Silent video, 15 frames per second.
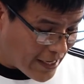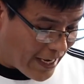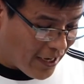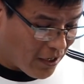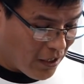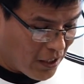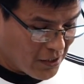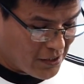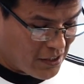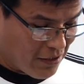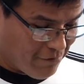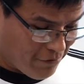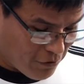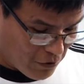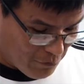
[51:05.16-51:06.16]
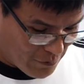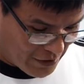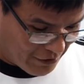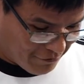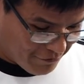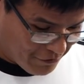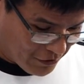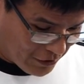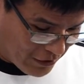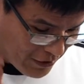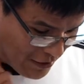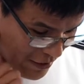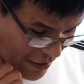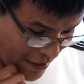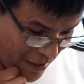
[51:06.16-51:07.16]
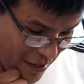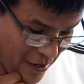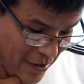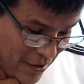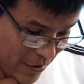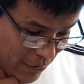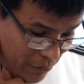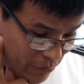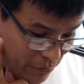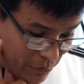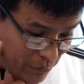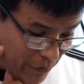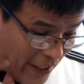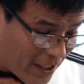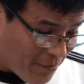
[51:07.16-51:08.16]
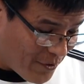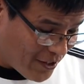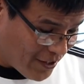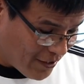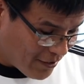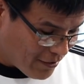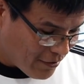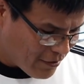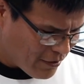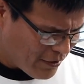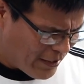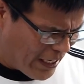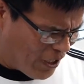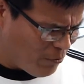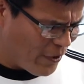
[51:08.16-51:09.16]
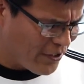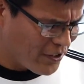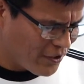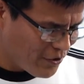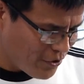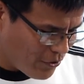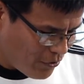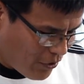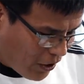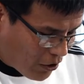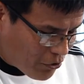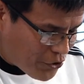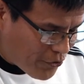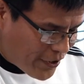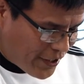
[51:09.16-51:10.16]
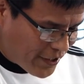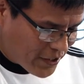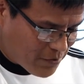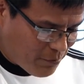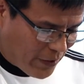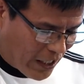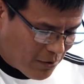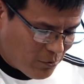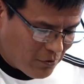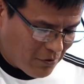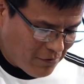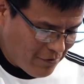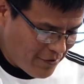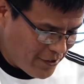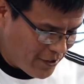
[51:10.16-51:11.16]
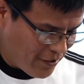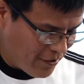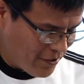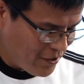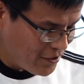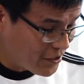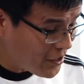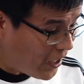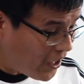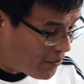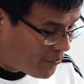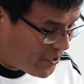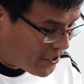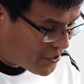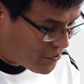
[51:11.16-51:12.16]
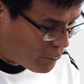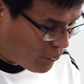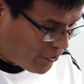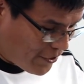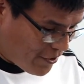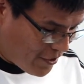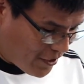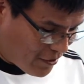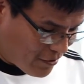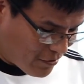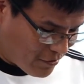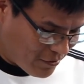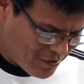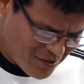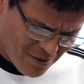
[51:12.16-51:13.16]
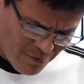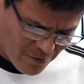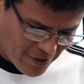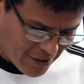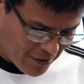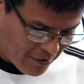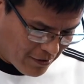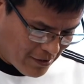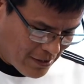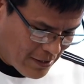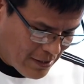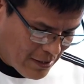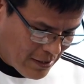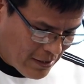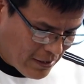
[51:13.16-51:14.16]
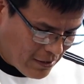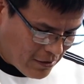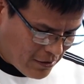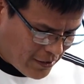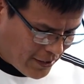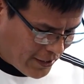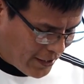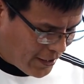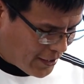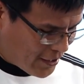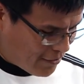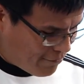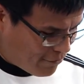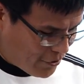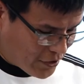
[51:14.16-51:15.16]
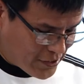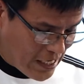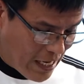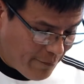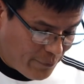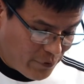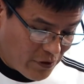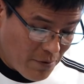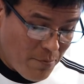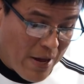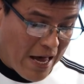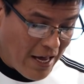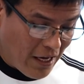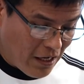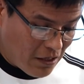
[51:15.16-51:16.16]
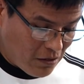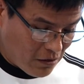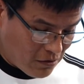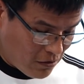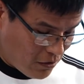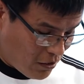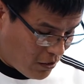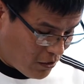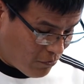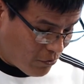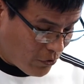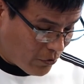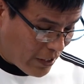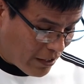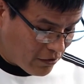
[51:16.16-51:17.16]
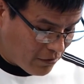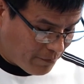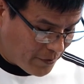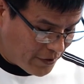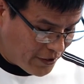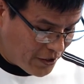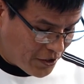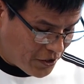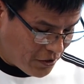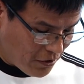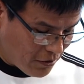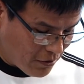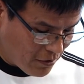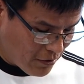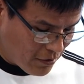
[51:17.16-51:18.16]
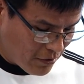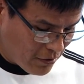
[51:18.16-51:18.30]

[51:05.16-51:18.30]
that concept for a mindfuck? Wait a minute. How about the dude always reading his Bible over there? There's got to be a story there somewhere. Right? For example, a man on a long road out of perdition.